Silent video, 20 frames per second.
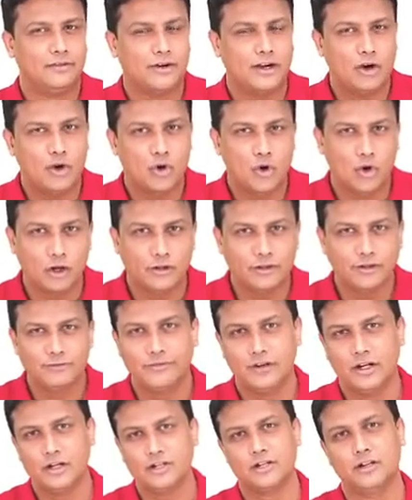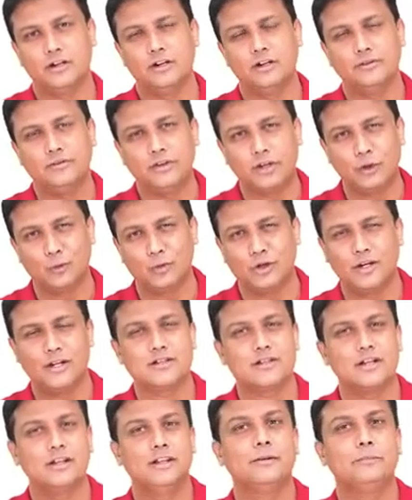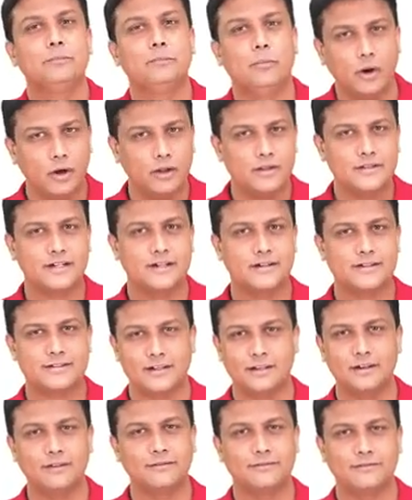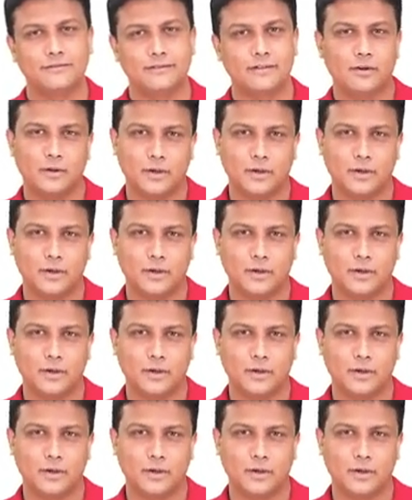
I draw the facial nerve nucleus in the pons itself.